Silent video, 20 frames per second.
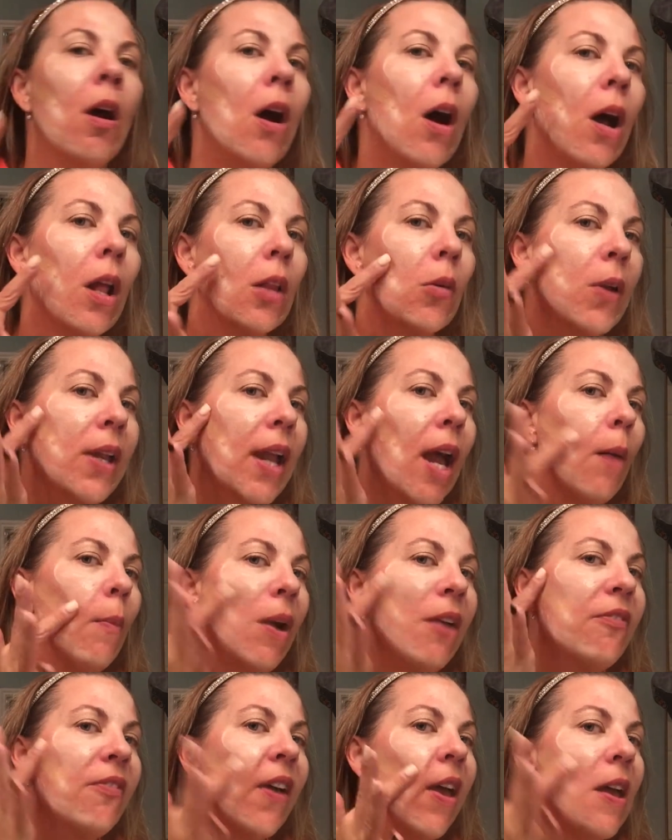hollowing out
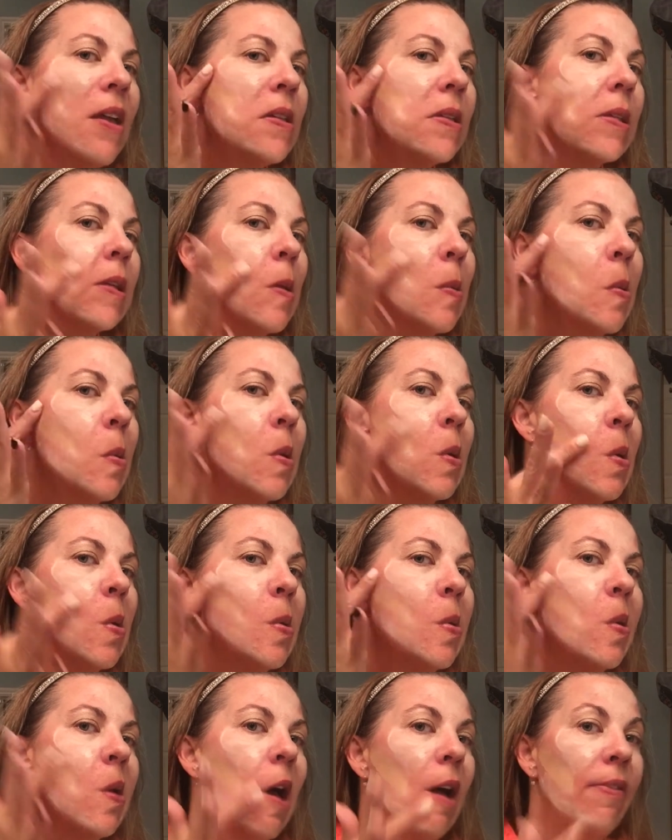my face.
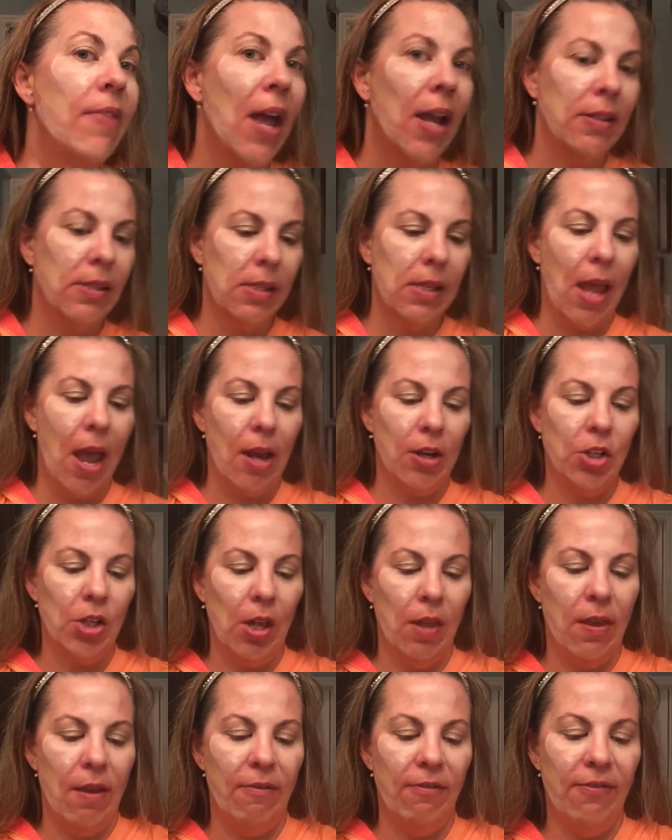And that's
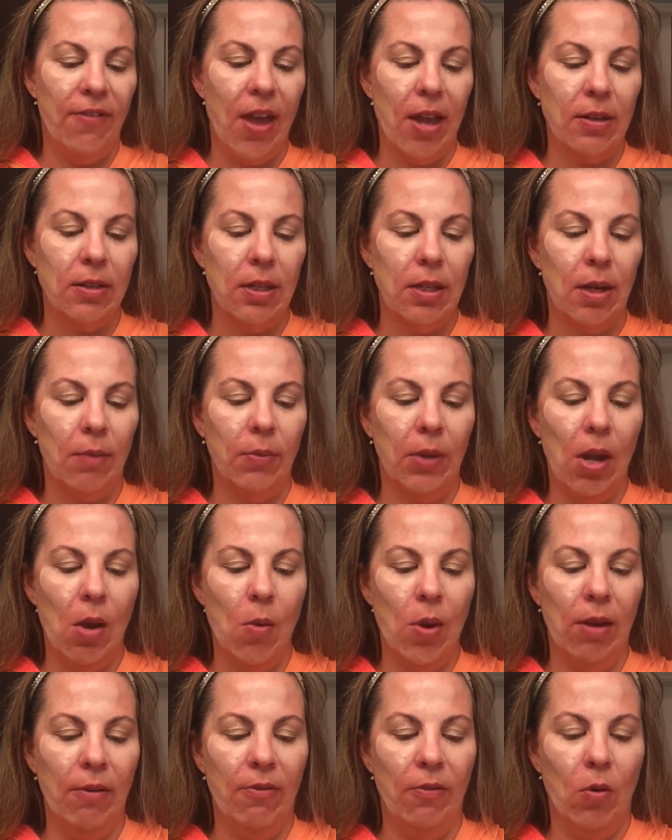actually the effect that I'm
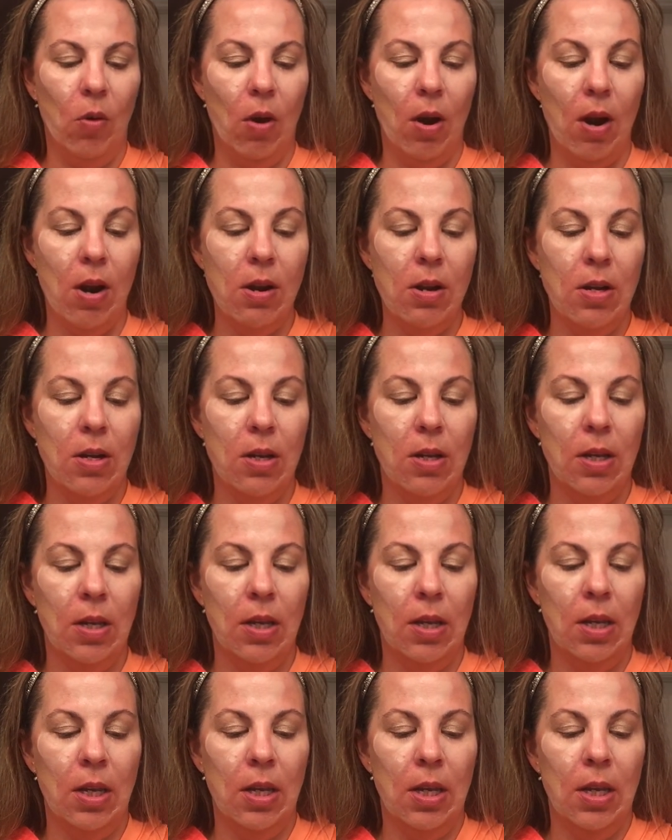going for,
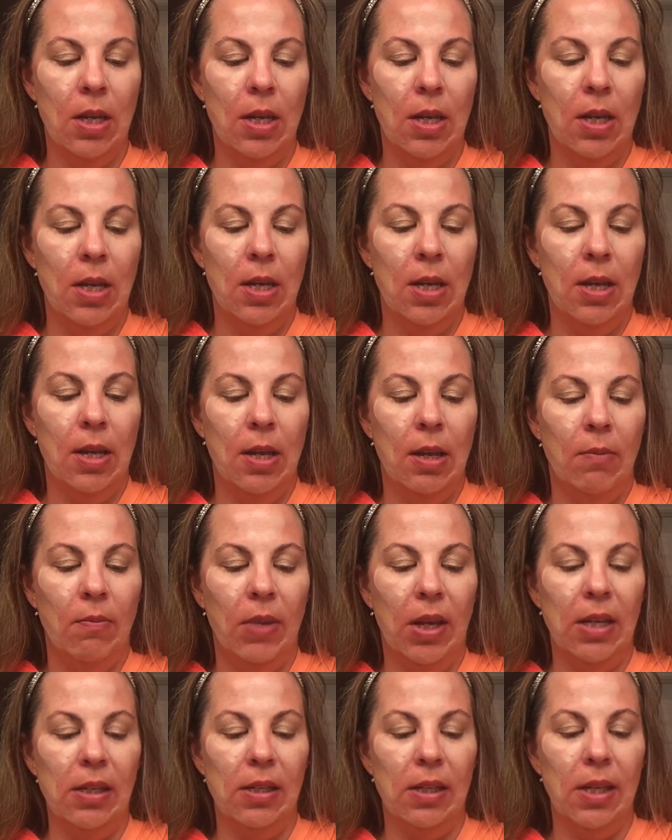
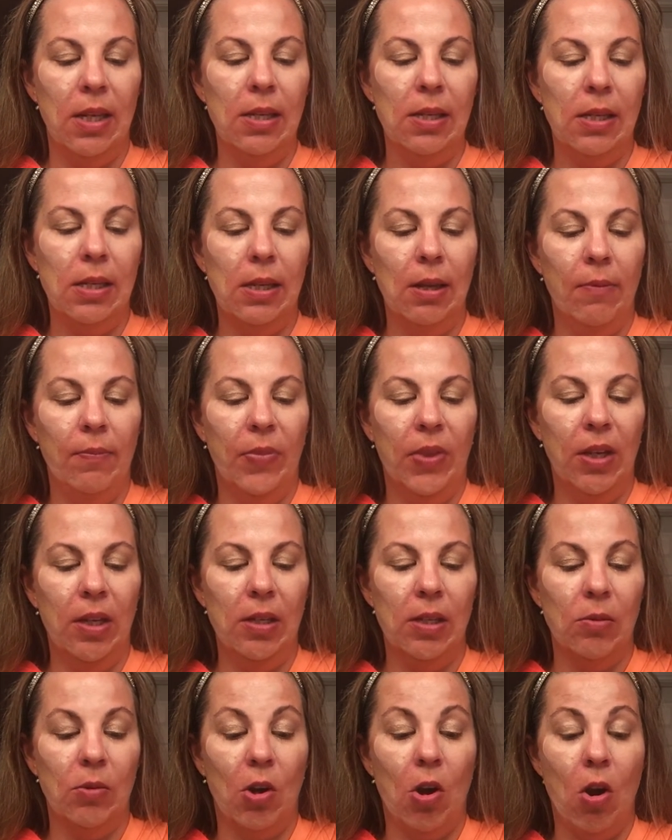because this
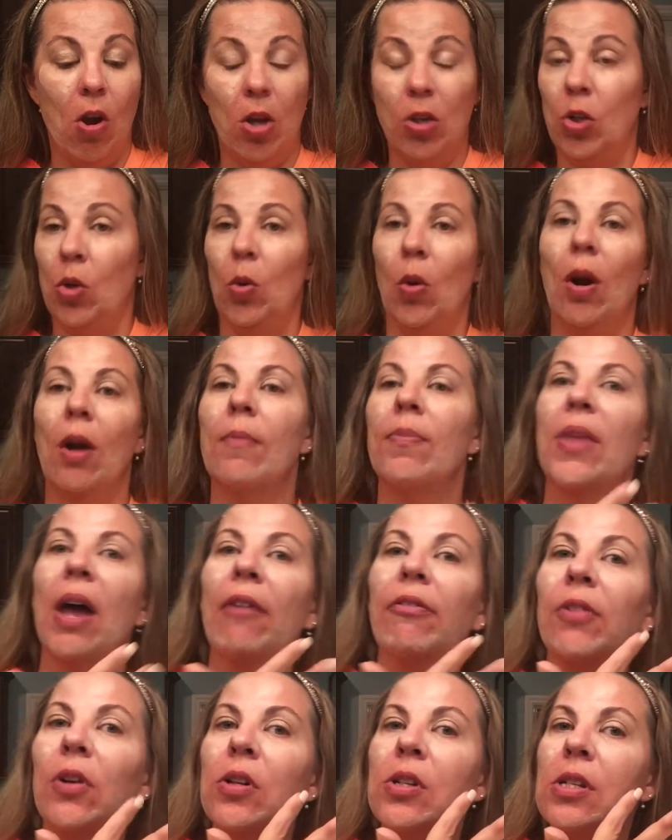is contour.
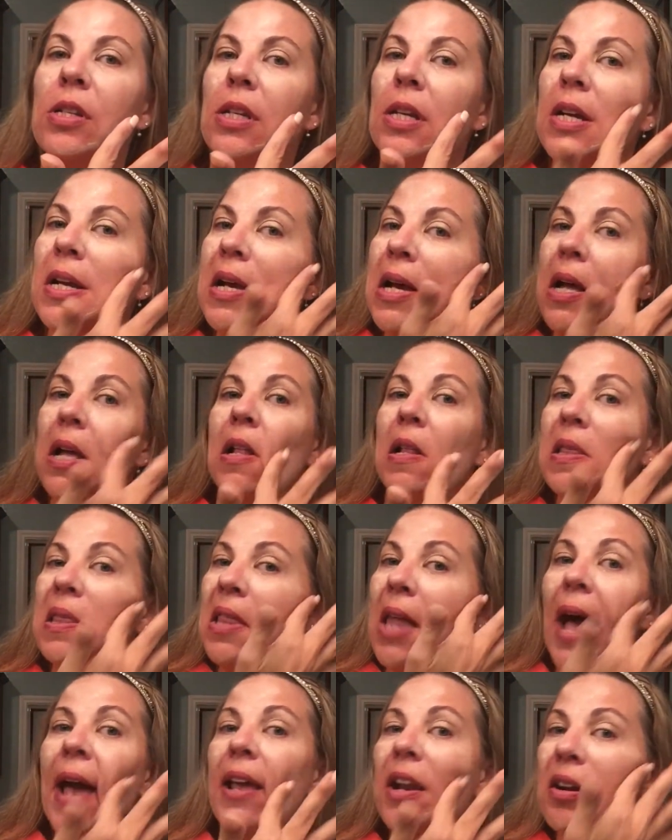That first
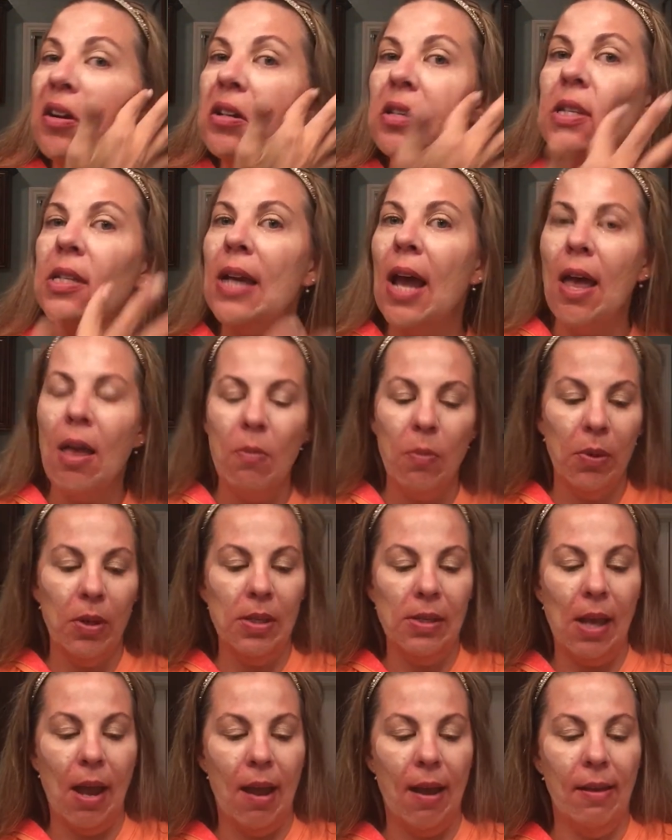lighter step
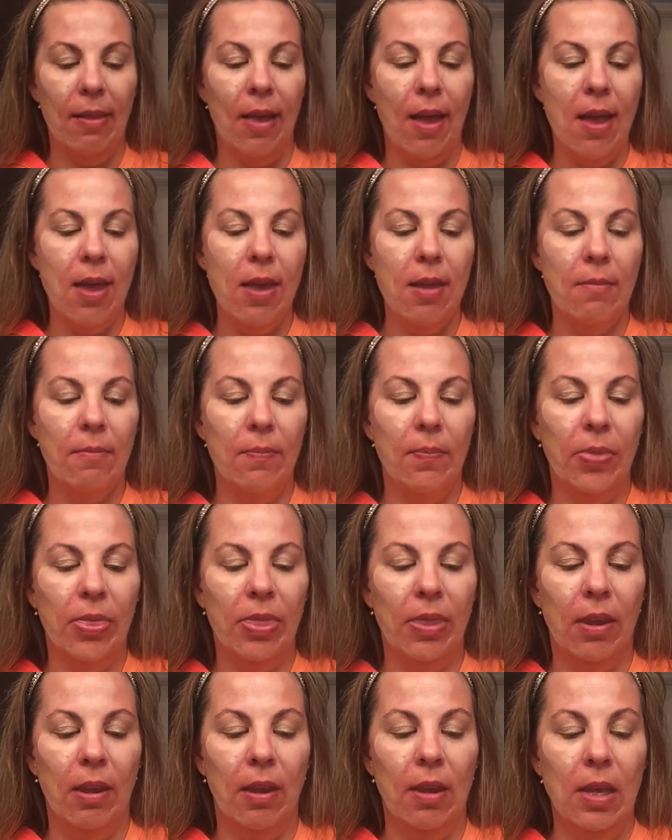is highlight,
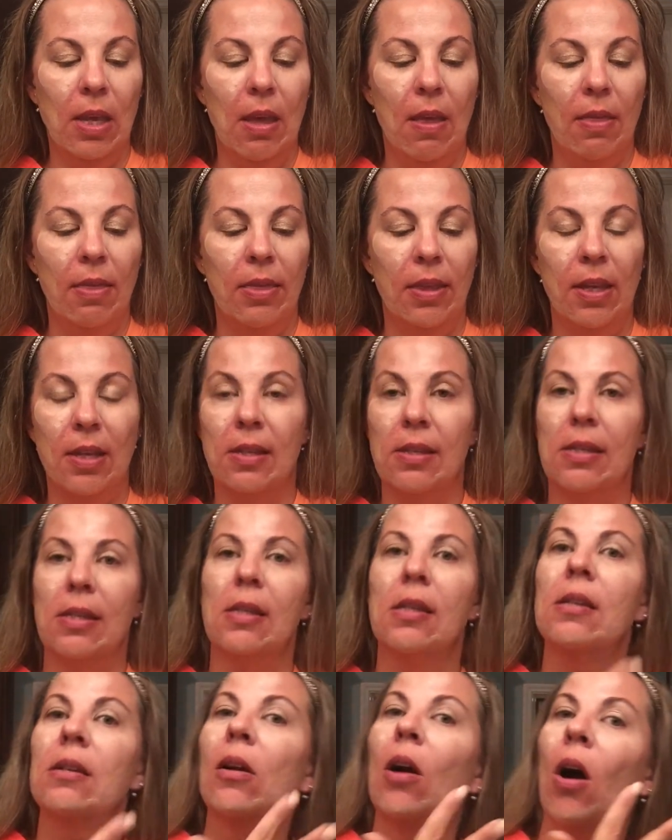
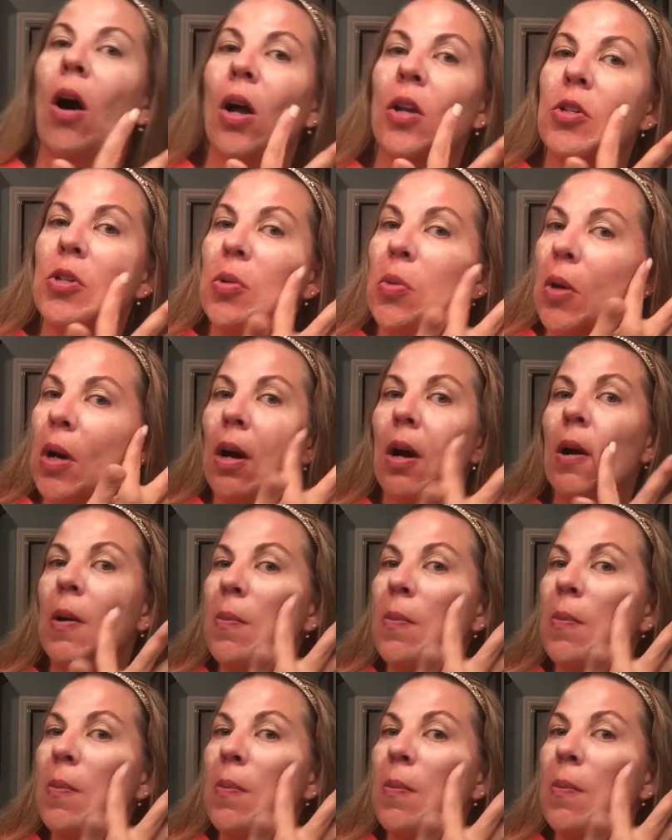this contour.